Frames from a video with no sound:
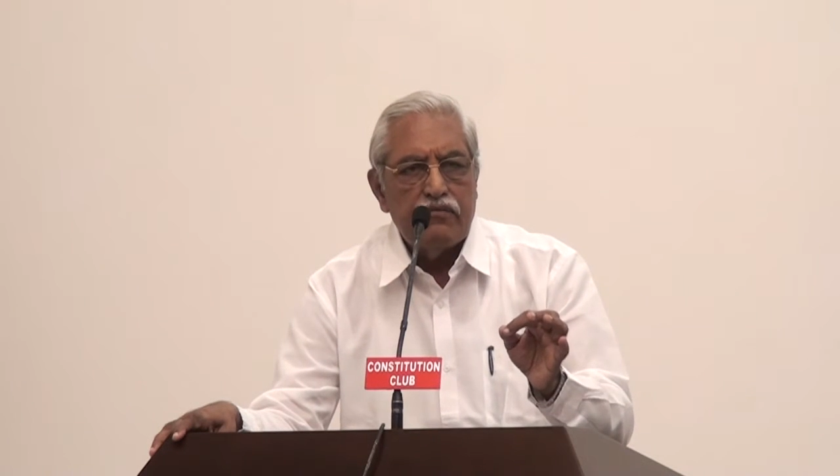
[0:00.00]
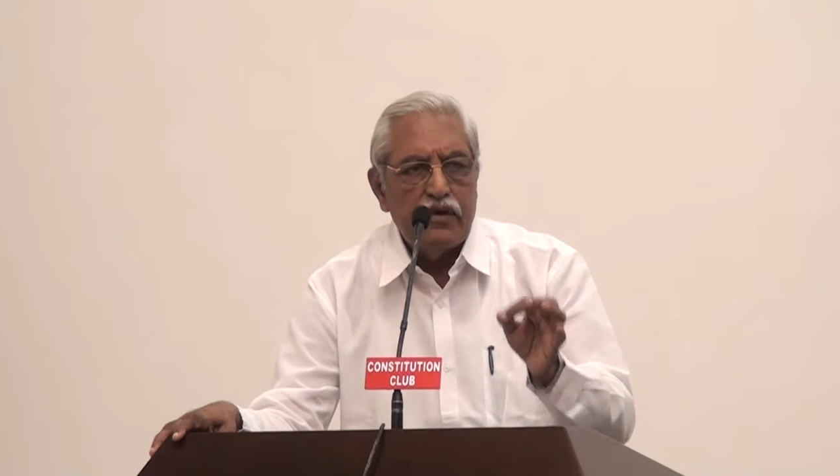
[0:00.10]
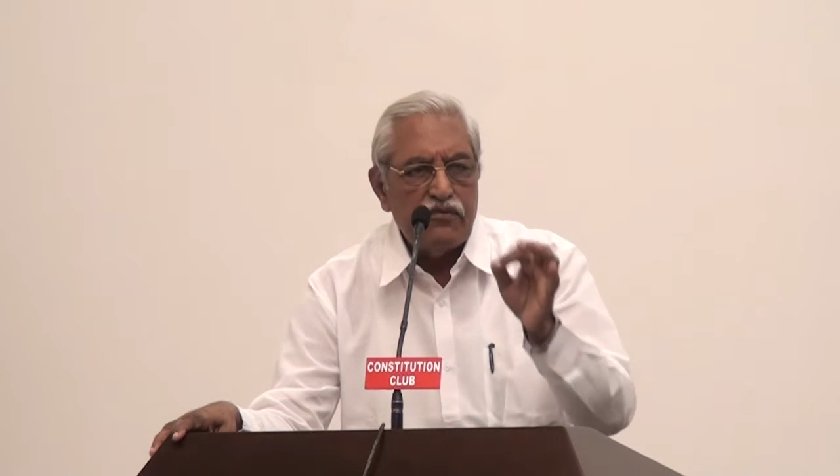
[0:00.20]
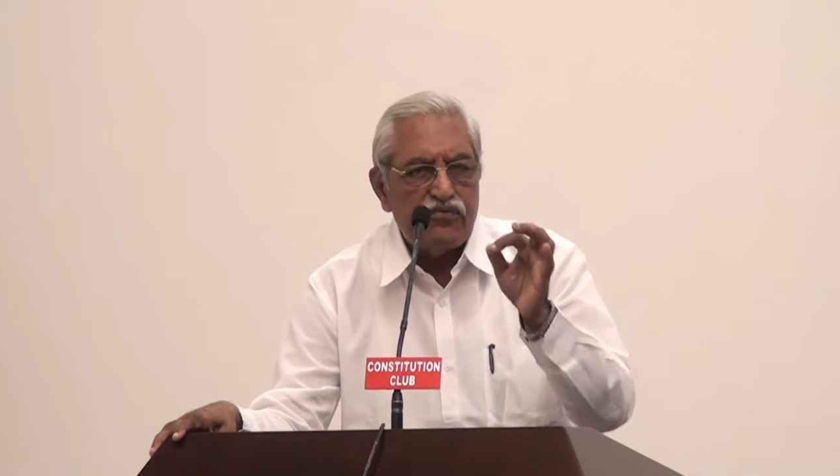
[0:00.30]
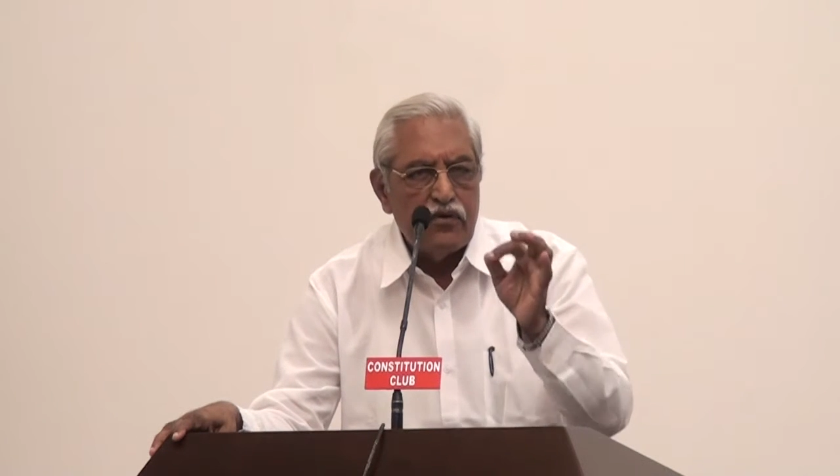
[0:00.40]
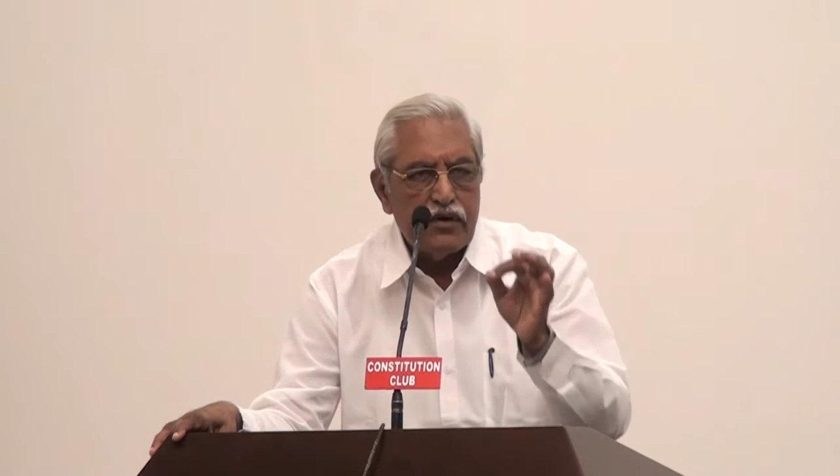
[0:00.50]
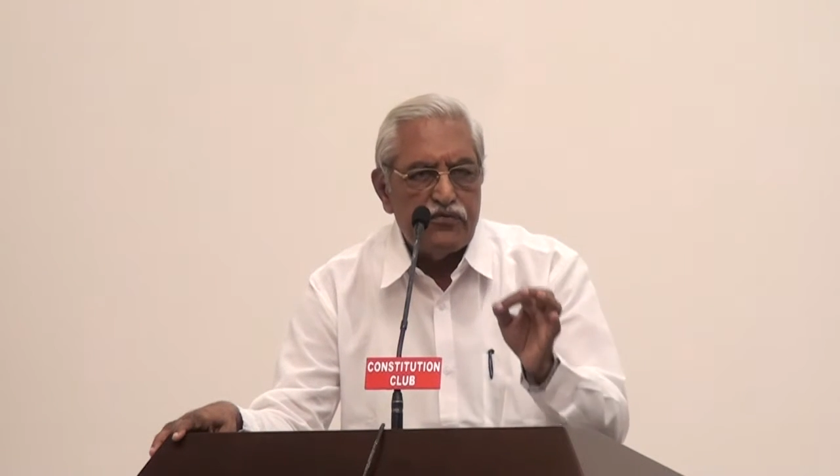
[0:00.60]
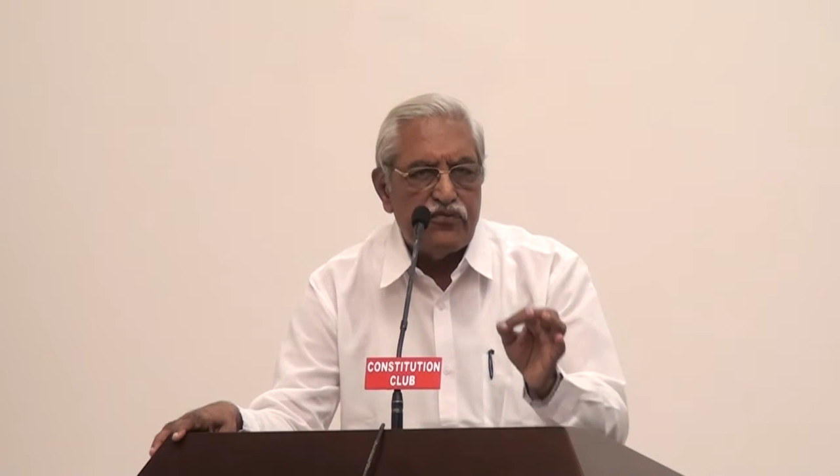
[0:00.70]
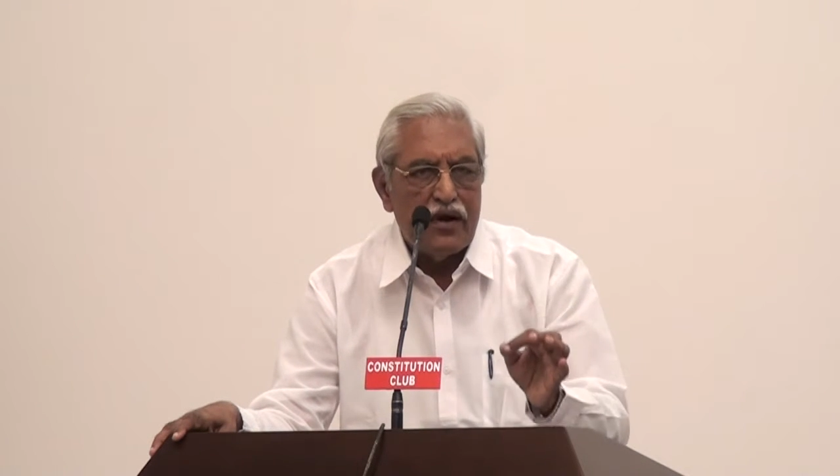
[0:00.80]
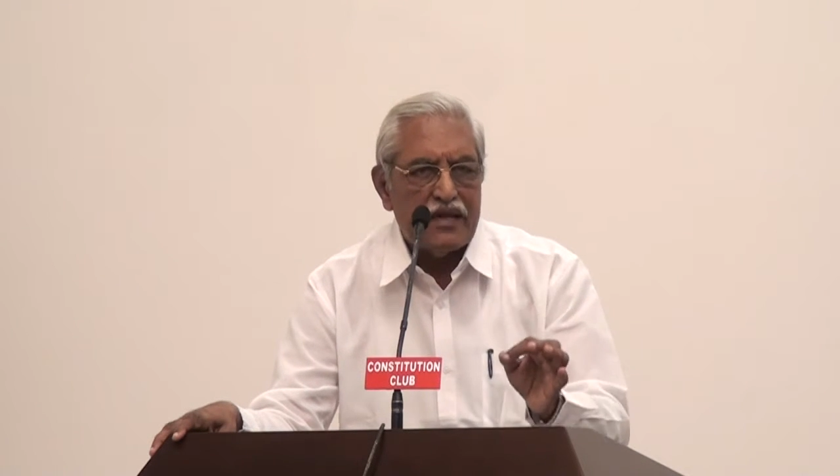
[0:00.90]
willful
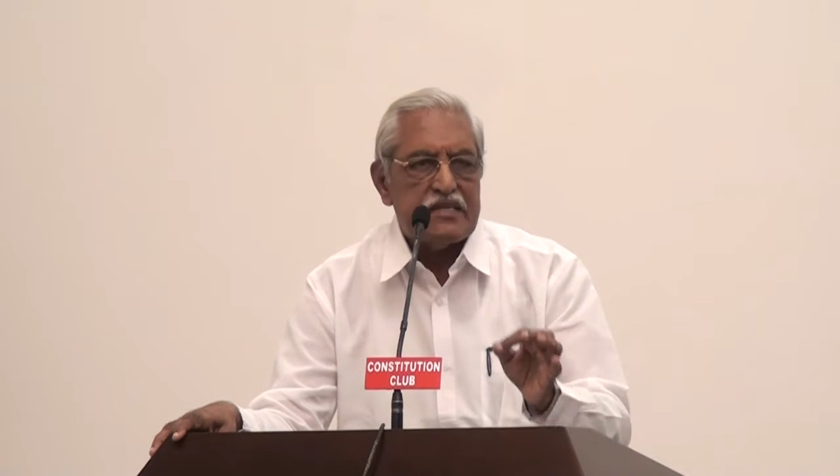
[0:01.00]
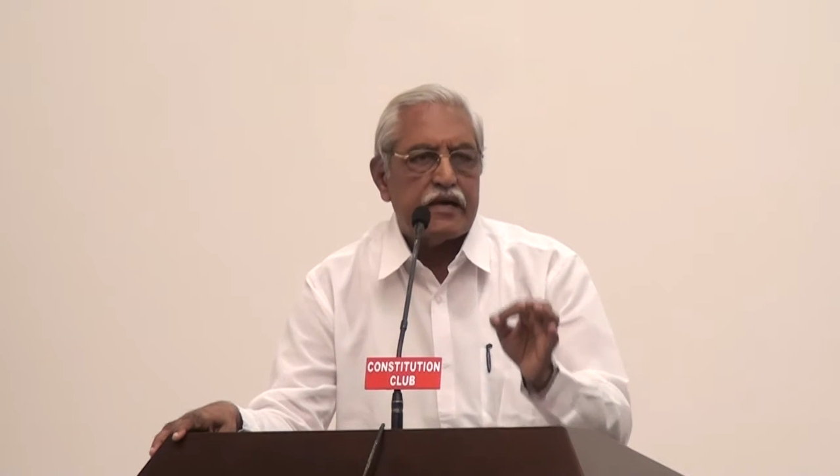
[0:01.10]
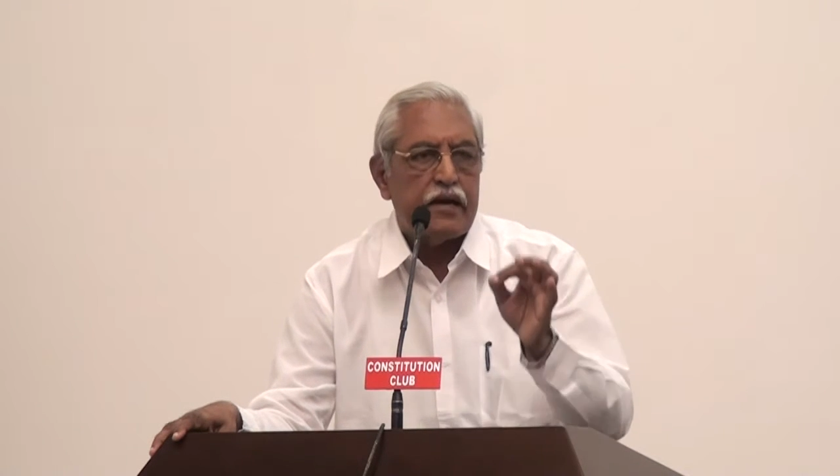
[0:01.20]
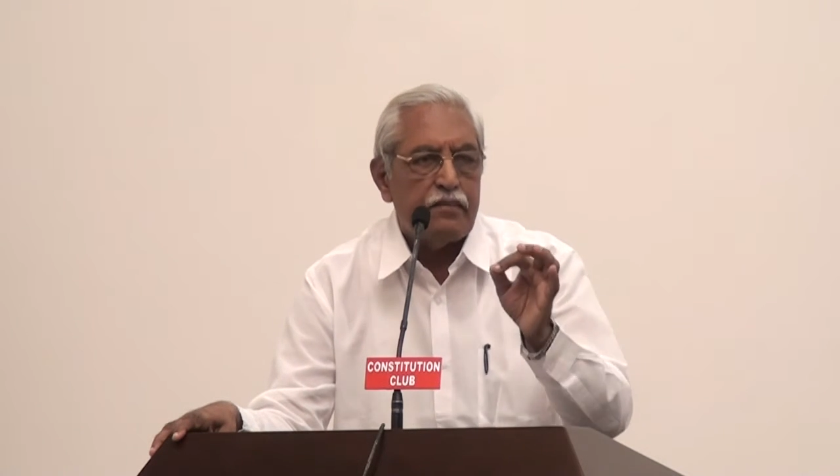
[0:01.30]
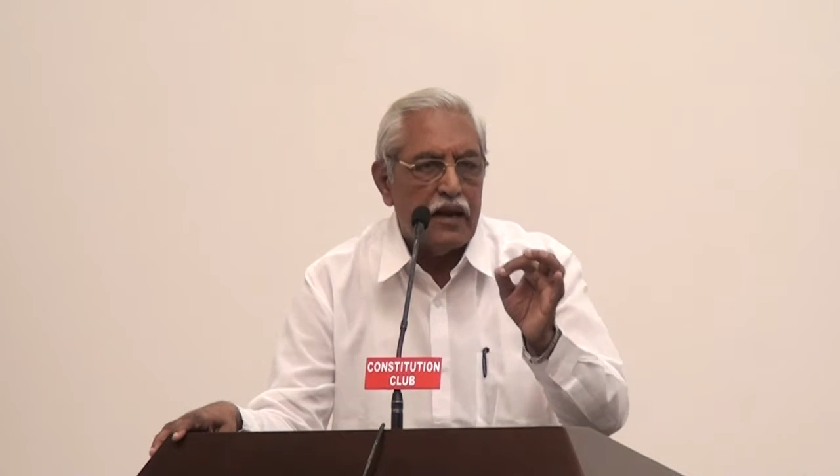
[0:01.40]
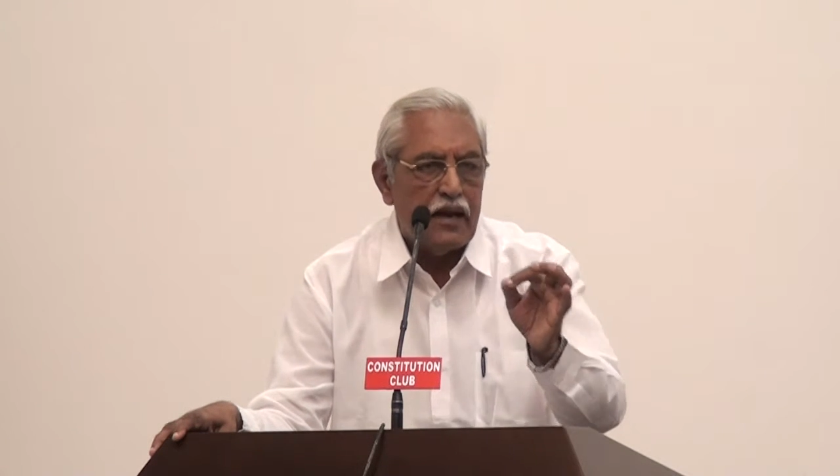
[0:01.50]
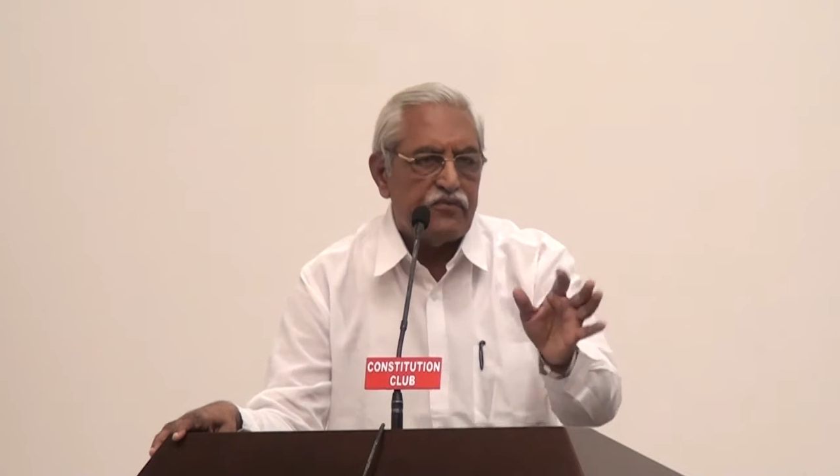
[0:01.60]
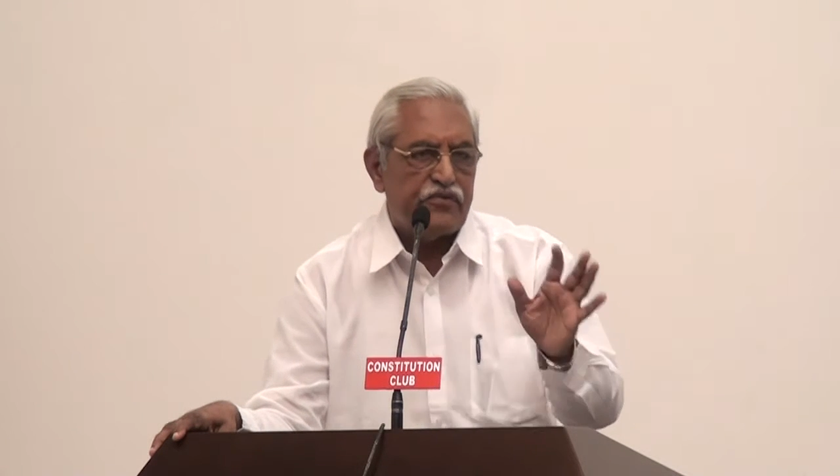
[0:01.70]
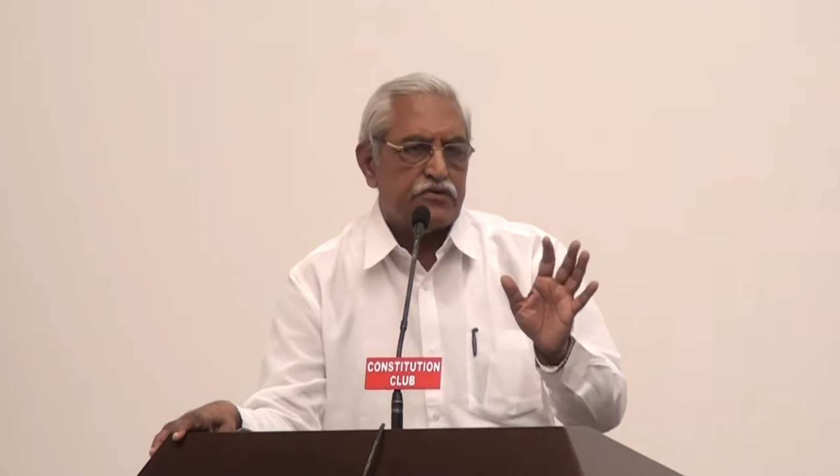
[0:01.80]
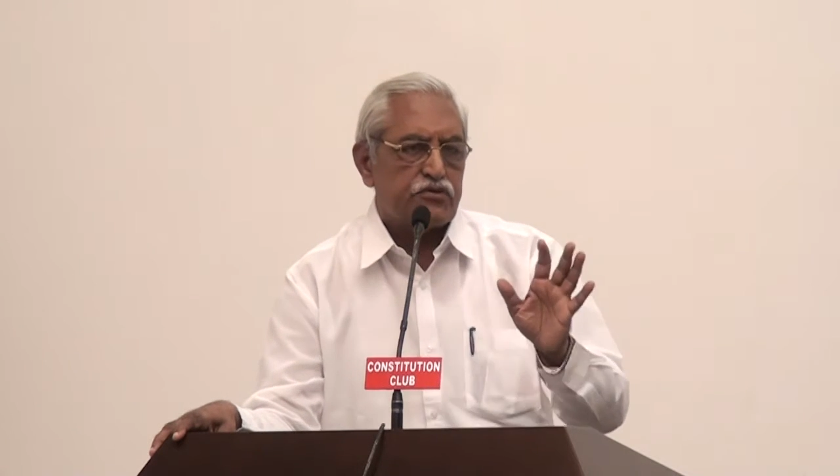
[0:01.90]
default as a criminal
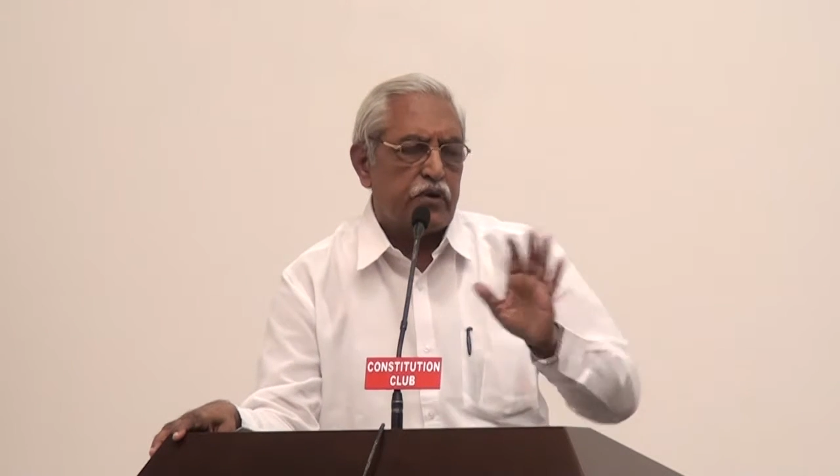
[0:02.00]
offense.